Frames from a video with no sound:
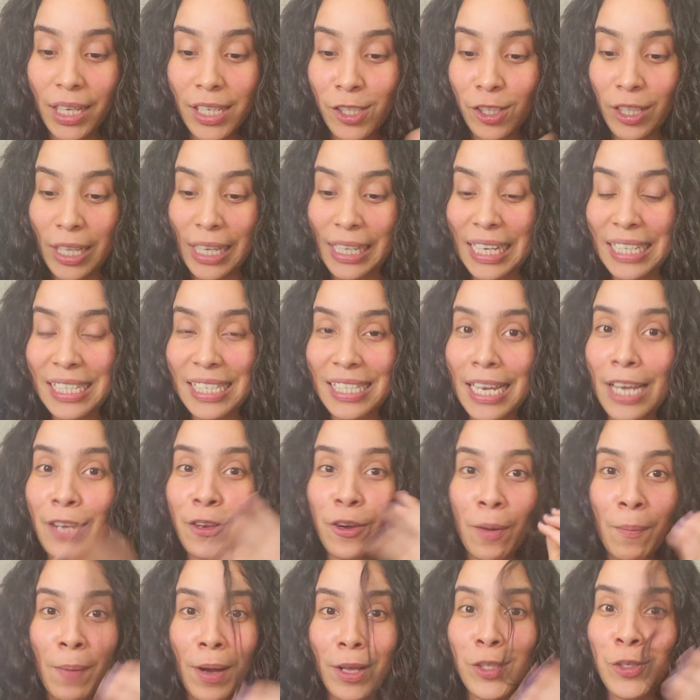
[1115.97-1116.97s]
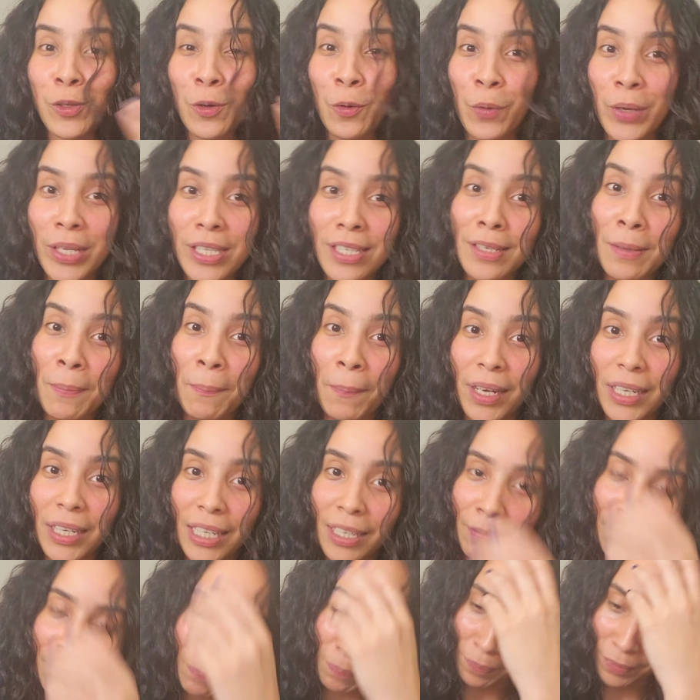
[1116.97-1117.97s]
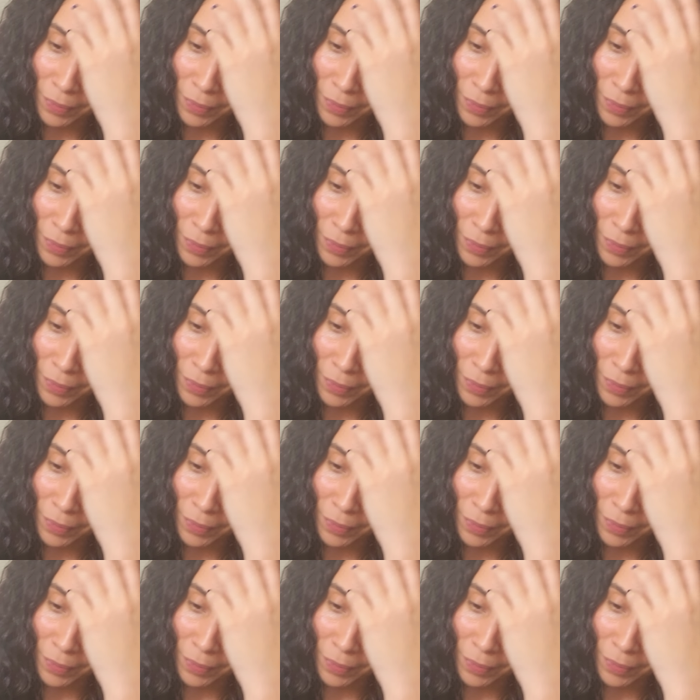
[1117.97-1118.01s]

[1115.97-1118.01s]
So like I said, you're about to win some money.